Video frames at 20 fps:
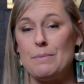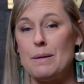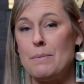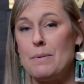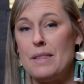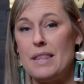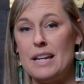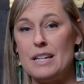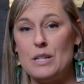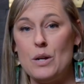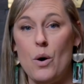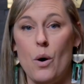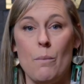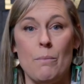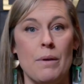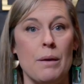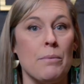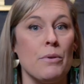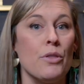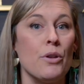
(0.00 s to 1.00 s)
maybe they don't,
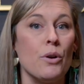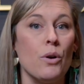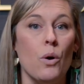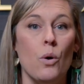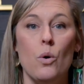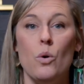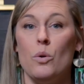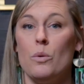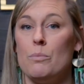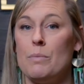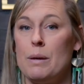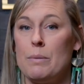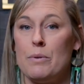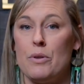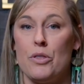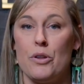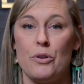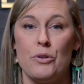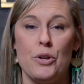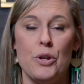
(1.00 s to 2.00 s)
maybe they're old,
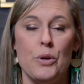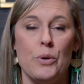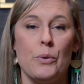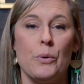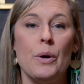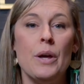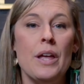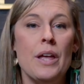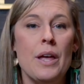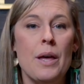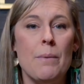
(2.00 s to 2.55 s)
maybe they're new,